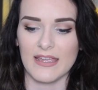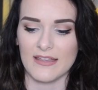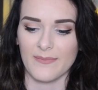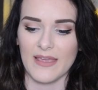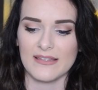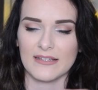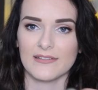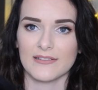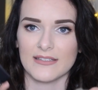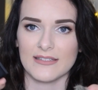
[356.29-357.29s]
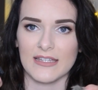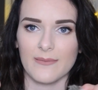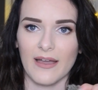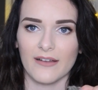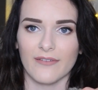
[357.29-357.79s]
It's basically just sticky
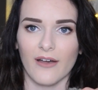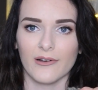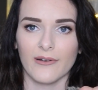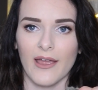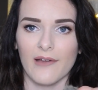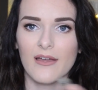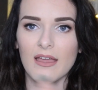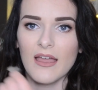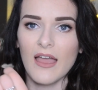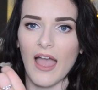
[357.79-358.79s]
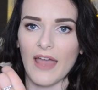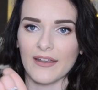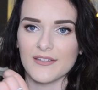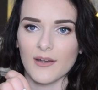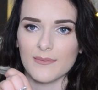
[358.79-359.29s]
back Velcro, and
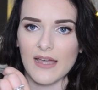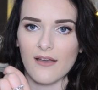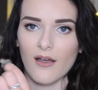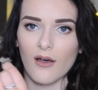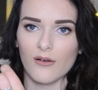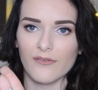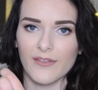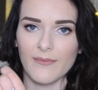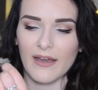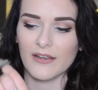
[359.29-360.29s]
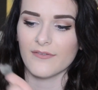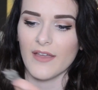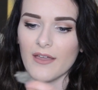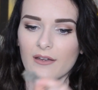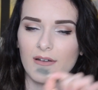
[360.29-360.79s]
I chopped out a hole for the
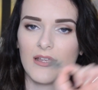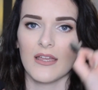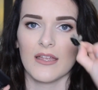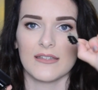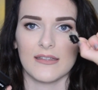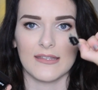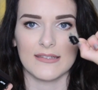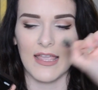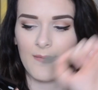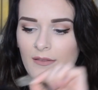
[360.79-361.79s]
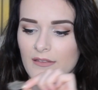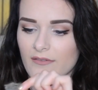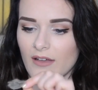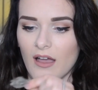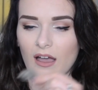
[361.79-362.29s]
microphone, did the same on the
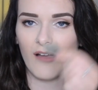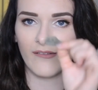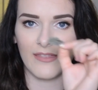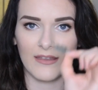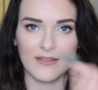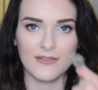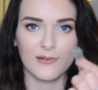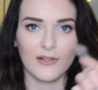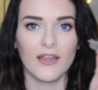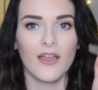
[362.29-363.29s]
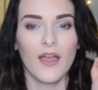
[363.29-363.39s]
other half, and then stuck